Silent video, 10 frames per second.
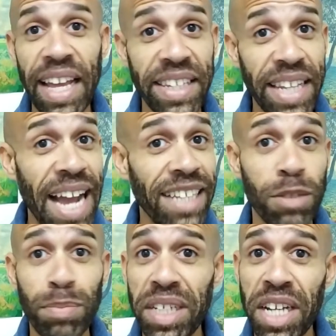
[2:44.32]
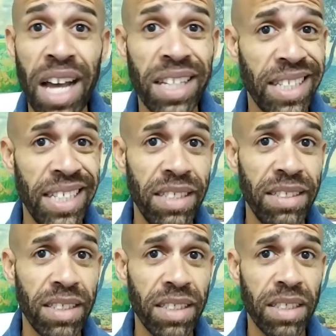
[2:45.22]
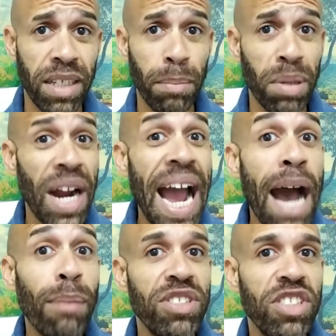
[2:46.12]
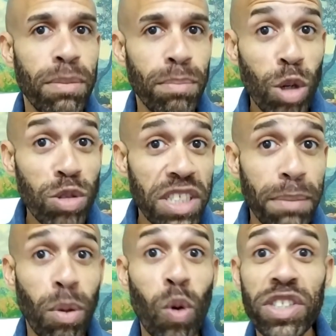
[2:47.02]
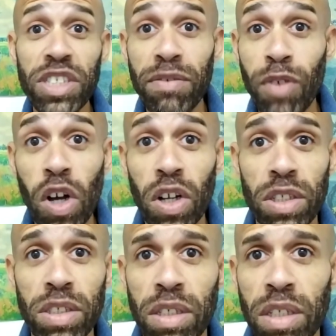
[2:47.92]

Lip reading: And last but not least, perhaps the most important of all,